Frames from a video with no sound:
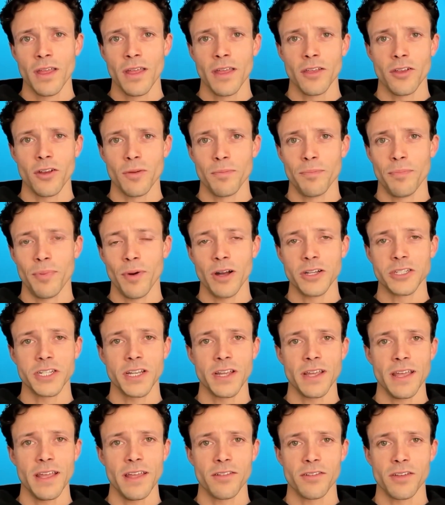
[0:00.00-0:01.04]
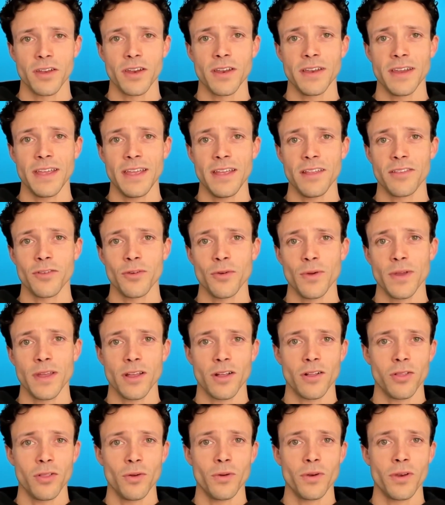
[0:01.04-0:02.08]
Your budget is going to need to
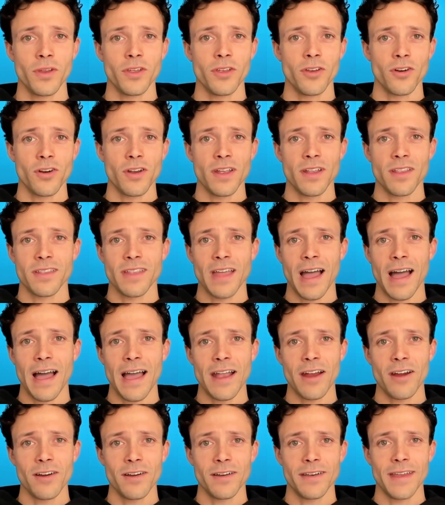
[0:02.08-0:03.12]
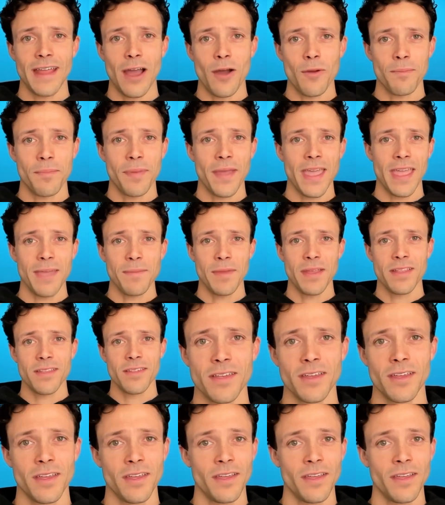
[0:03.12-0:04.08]
include your entire down payment.